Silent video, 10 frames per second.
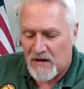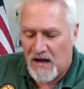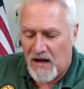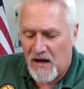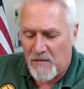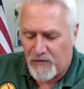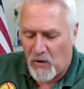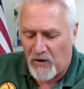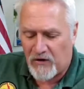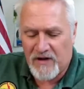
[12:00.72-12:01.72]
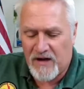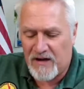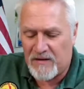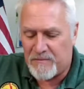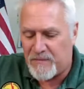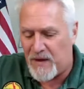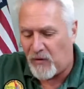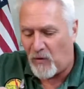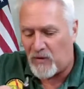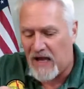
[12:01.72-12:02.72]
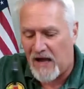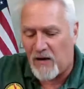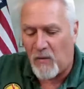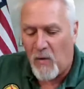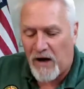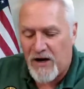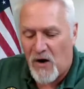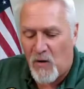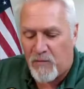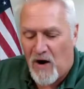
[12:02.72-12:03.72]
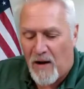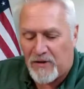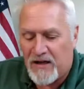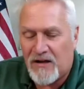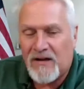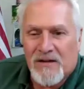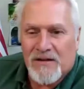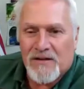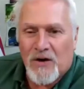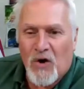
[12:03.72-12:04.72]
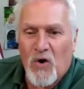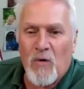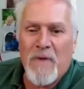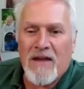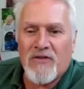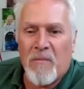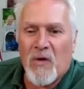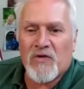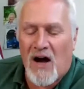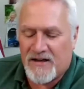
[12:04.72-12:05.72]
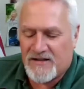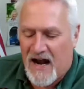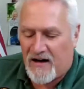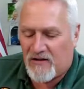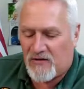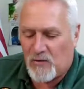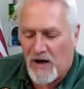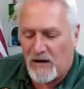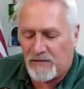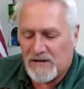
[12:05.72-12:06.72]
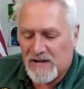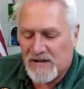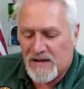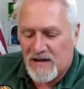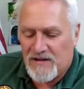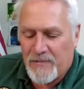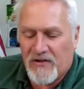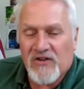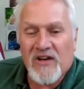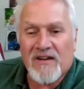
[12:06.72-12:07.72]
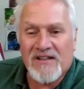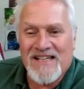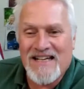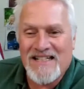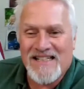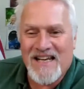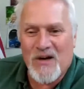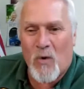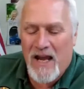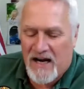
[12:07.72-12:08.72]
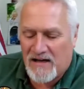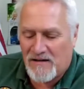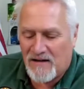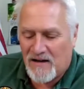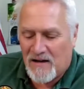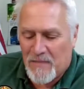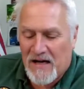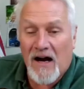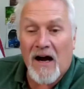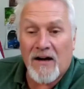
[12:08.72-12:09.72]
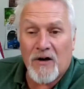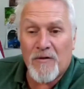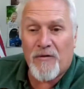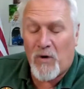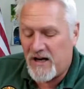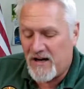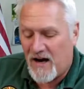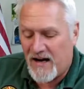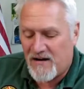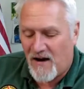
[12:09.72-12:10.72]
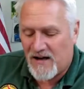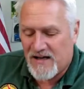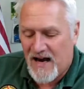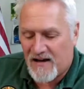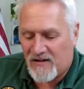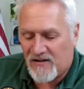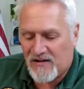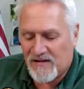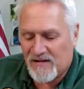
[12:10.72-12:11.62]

Um, of course, uh, people kind of want to know probably who made the most contacts. Well, W6DT Wayne made 149 contacts.